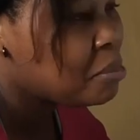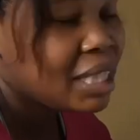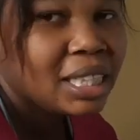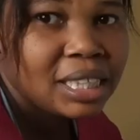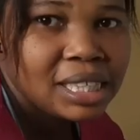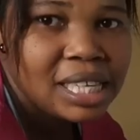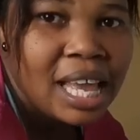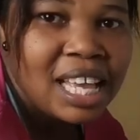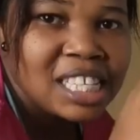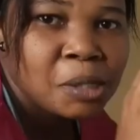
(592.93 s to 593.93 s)
making
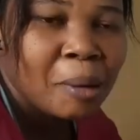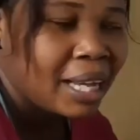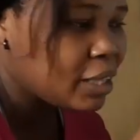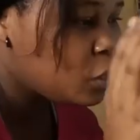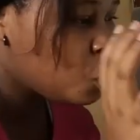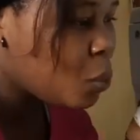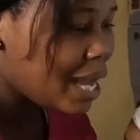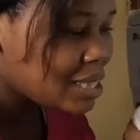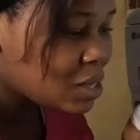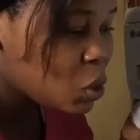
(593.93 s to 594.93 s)
it sparkling
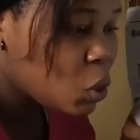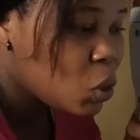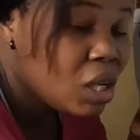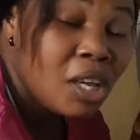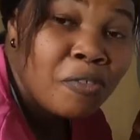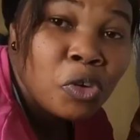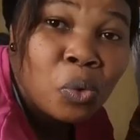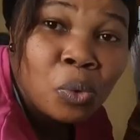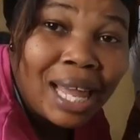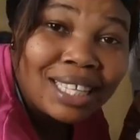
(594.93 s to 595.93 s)
white. So if you
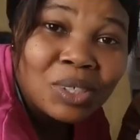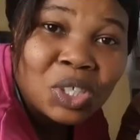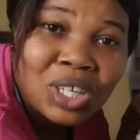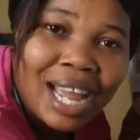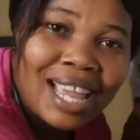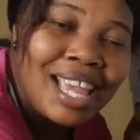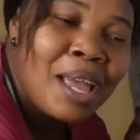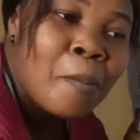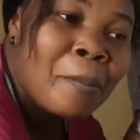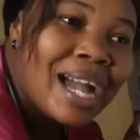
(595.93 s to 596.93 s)
would like to try
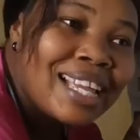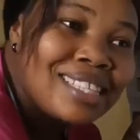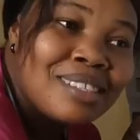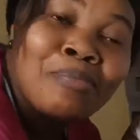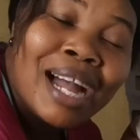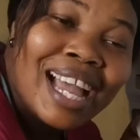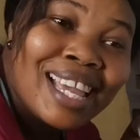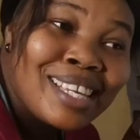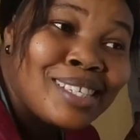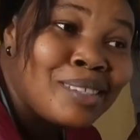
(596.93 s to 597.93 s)
my
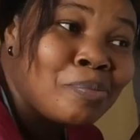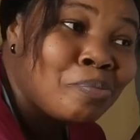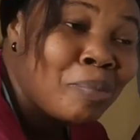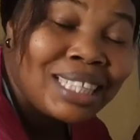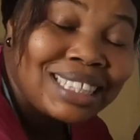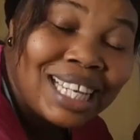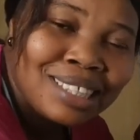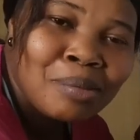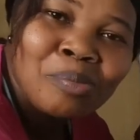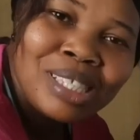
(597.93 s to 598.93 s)

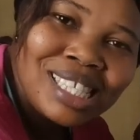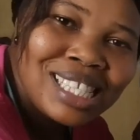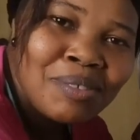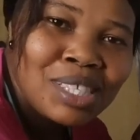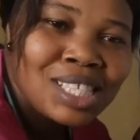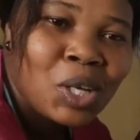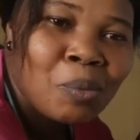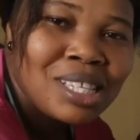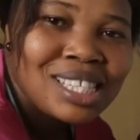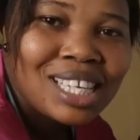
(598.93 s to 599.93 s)
pattern, please leave it in the
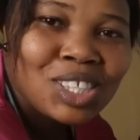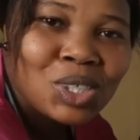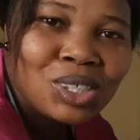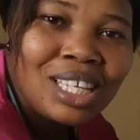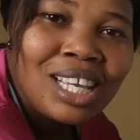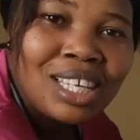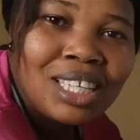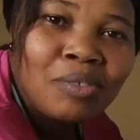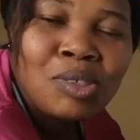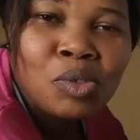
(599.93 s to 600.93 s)
comment section.
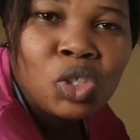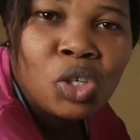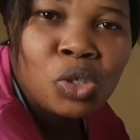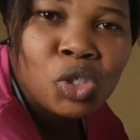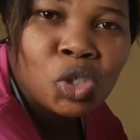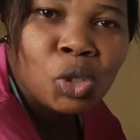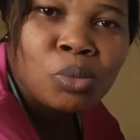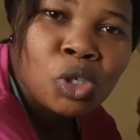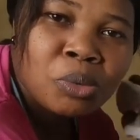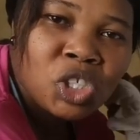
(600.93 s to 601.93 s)
Give this video a huge
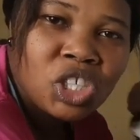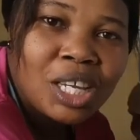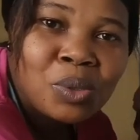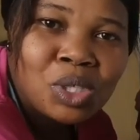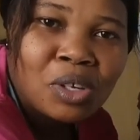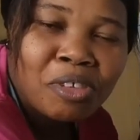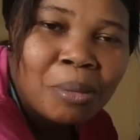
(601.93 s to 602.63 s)
thumbs up, share it with your